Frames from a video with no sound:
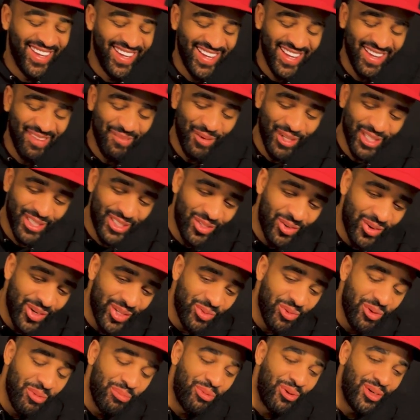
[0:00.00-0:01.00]
Yeah, but
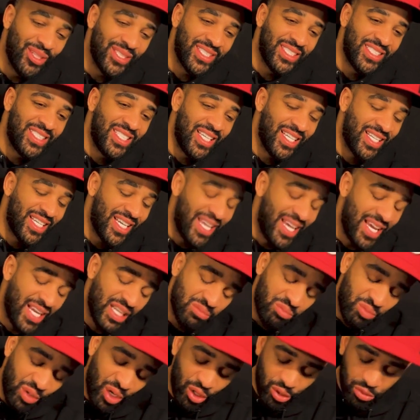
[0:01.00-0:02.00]
23 points in 10
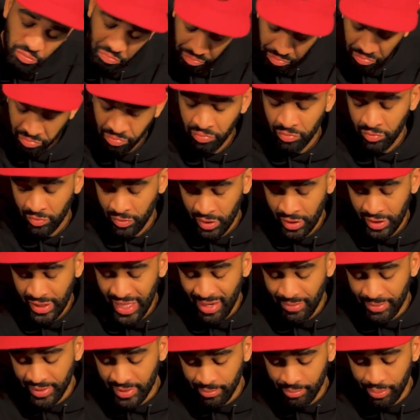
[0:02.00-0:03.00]
games, bro,
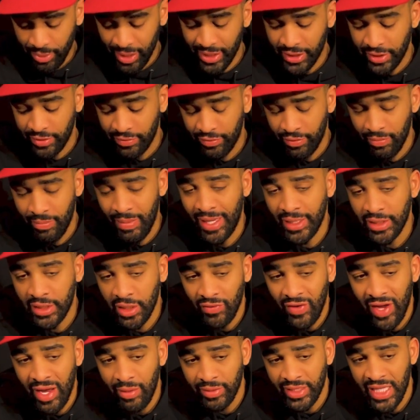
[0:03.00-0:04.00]
that was impressive for
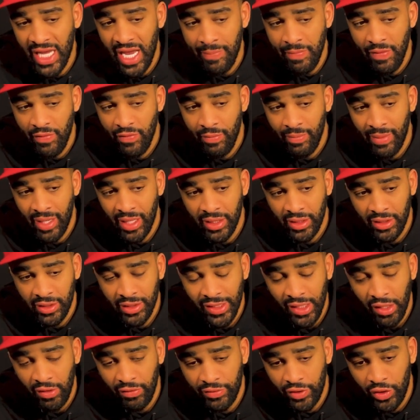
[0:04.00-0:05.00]
myself. I was happy for
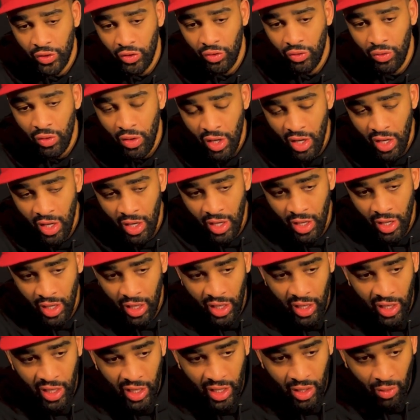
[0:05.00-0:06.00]
myself, too.
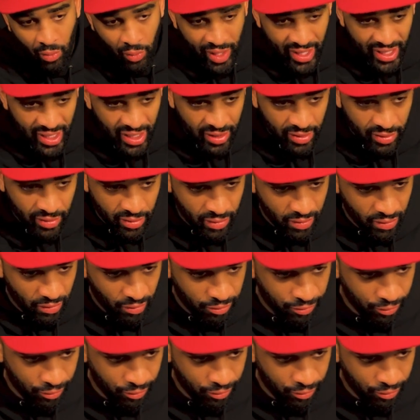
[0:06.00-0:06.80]
Winning